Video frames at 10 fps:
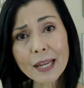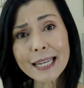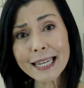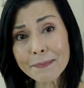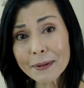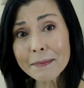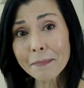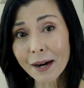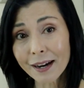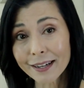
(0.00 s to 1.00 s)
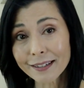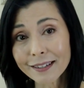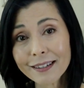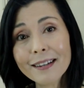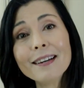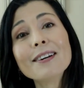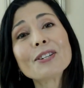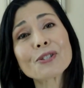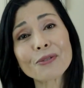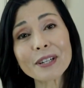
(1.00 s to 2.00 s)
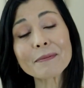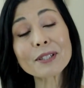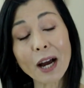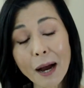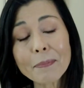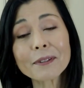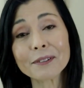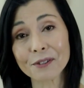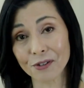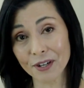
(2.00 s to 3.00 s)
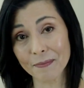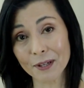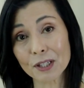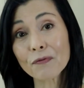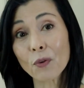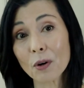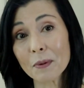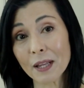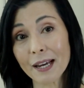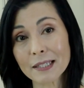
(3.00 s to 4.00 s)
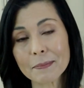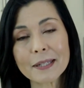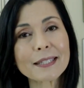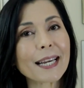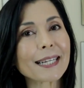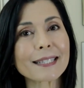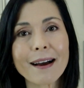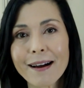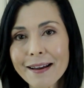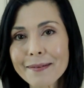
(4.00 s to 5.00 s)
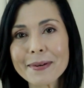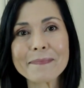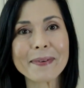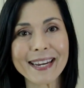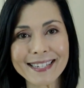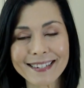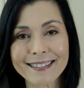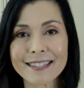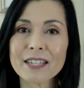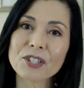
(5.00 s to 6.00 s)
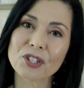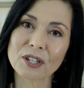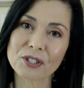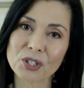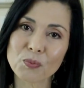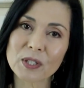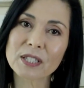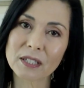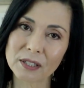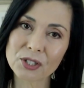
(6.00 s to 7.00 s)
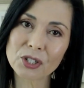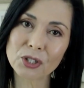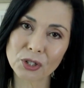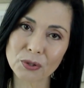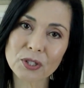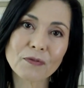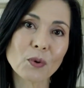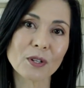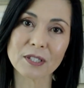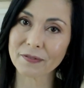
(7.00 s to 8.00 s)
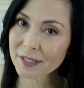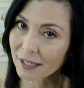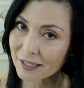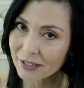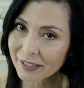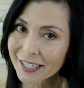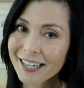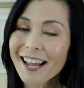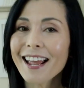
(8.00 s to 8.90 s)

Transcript: keep in mind, topical treatments for melasma take time and patience in conjunction with diligent use, of course, of sunscreen